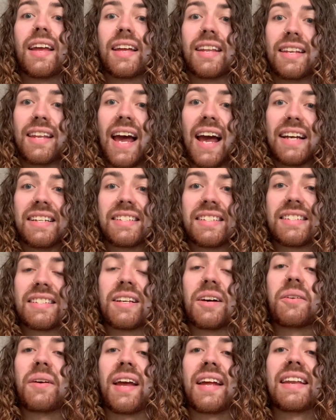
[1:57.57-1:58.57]
Nice.
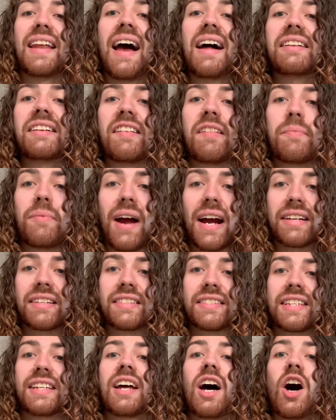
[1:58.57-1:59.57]
Okay, now let's
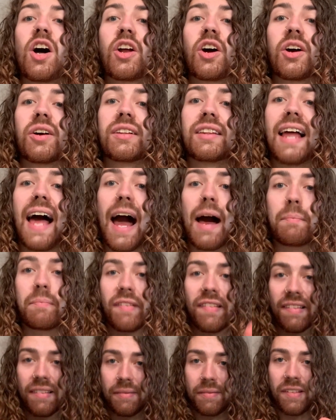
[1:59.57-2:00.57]
practice it on our
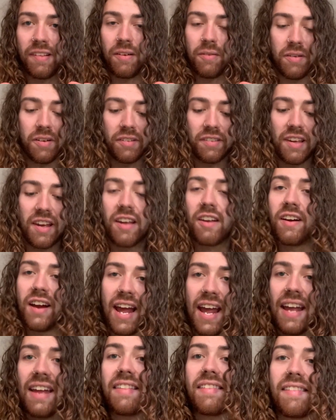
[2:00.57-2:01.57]
laps. So you'll take your
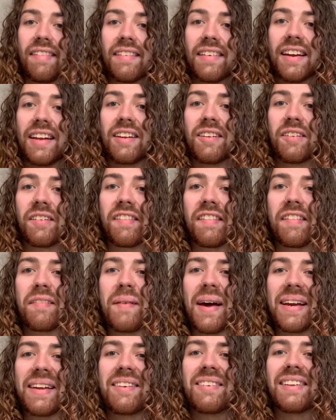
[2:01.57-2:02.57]
hands and you'll
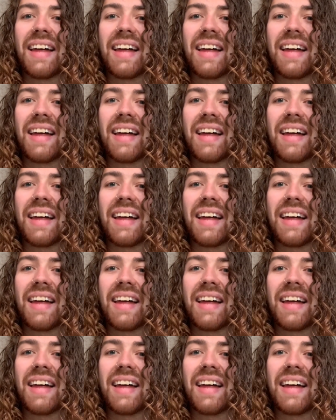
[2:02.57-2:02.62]
smack your